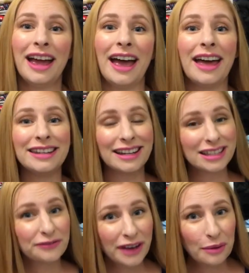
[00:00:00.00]
and
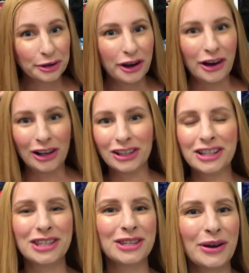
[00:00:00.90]
it's a fabric haul.
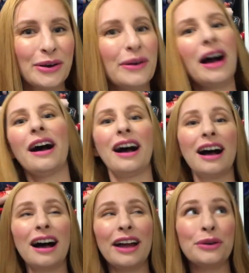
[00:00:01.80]
So
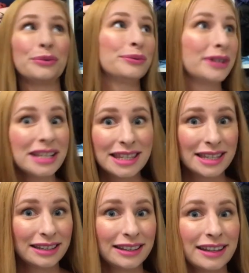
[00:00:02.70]
I
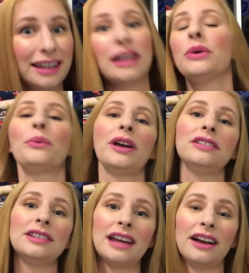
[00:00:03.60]
recently
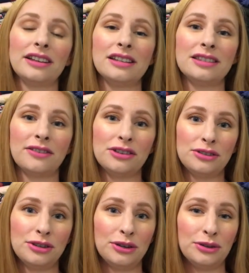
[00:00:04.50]
went to Dallas
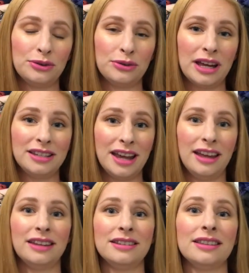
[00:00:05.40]
to
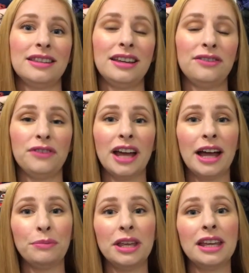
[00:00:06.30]
attend the
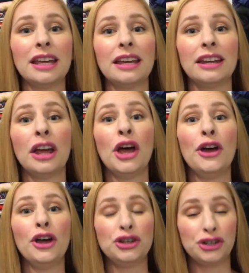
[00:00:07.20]
VIP Kid
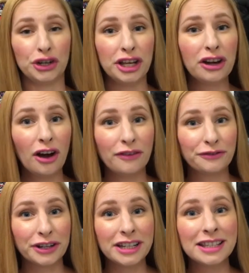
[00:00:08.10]
Journey
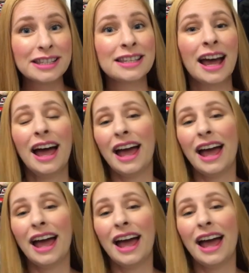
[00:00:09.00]
Conference,